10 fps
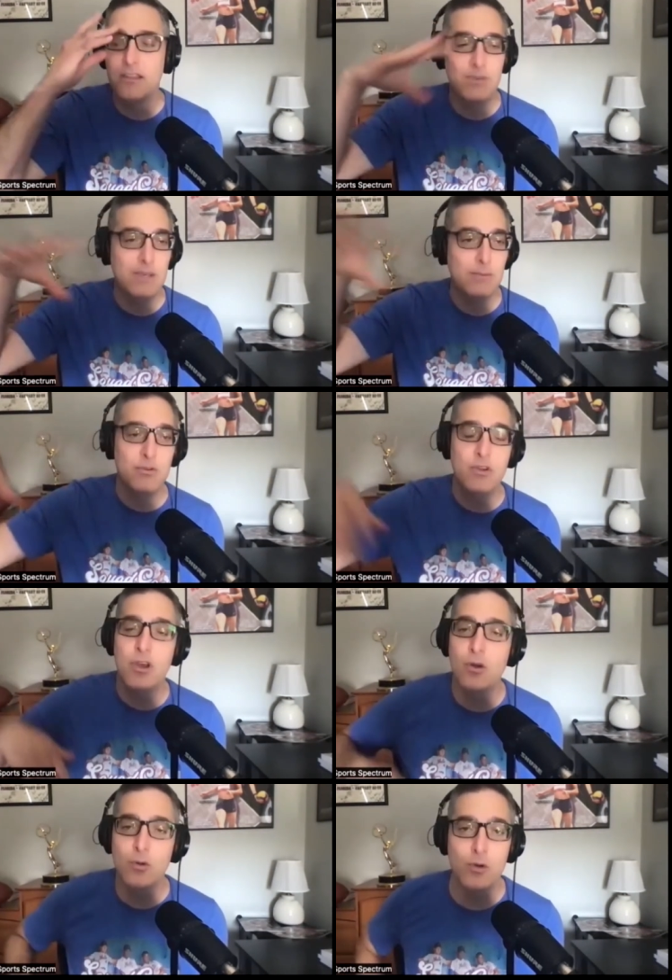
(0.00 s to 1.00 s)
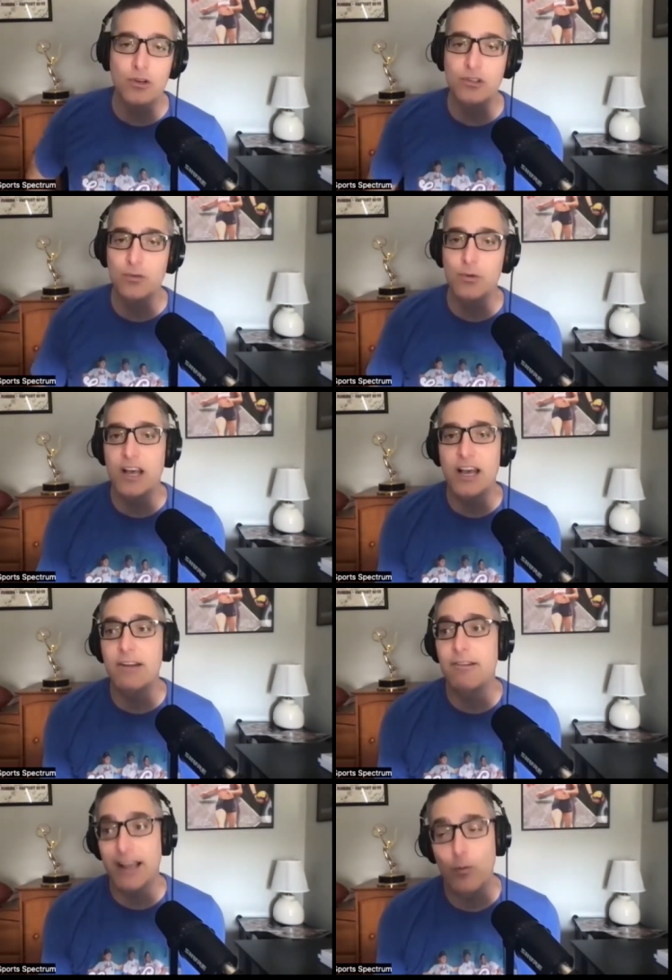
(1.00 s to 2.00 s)
the people know who were doing the
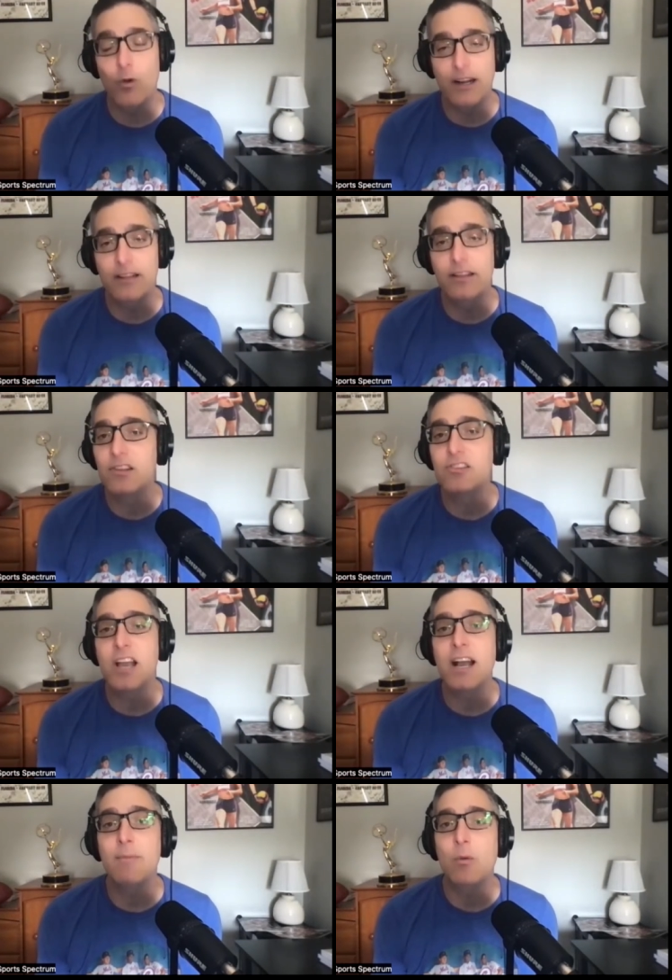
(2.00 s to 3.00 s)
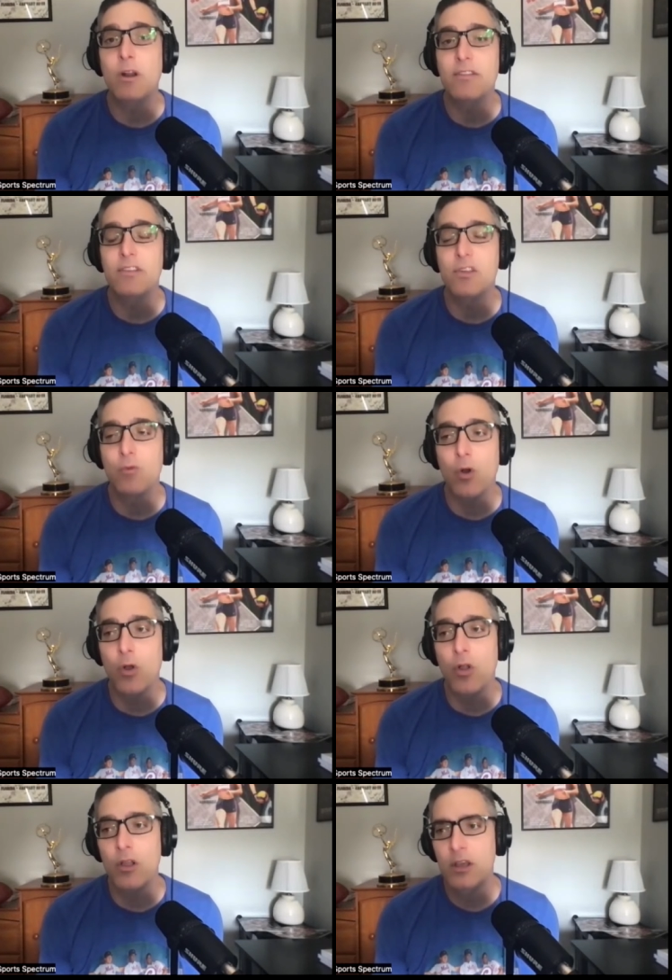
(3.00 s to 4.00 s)
hiring I wanted this job, I wanted this
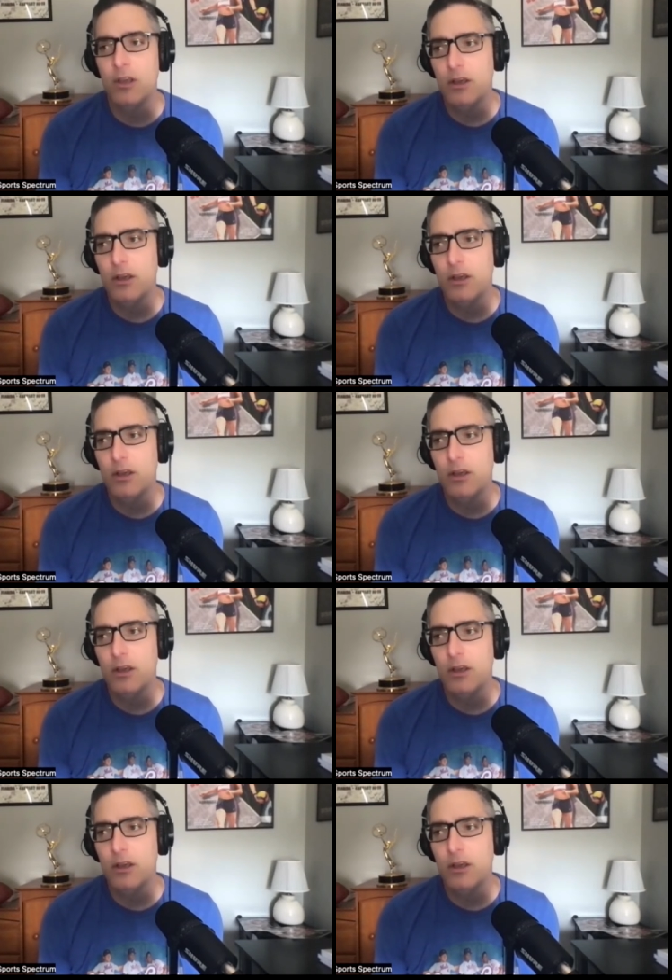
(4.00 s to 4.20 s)
role.